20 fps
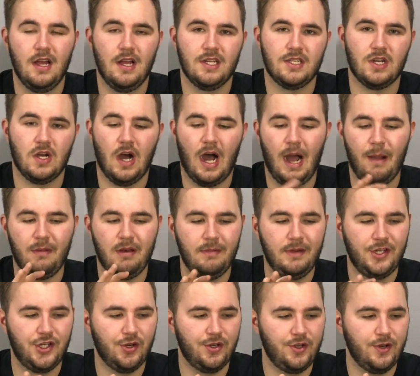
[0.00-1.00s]
So I'm going to
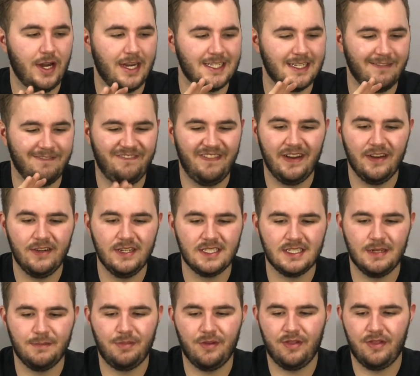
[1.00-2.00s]
be showing you guys a very
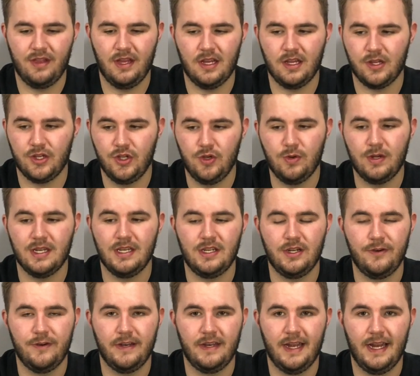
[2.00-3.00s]
simple thing you can
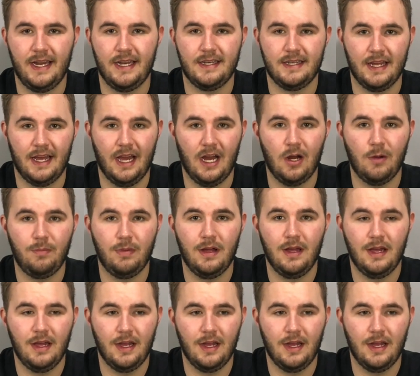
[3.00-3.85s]
do today to help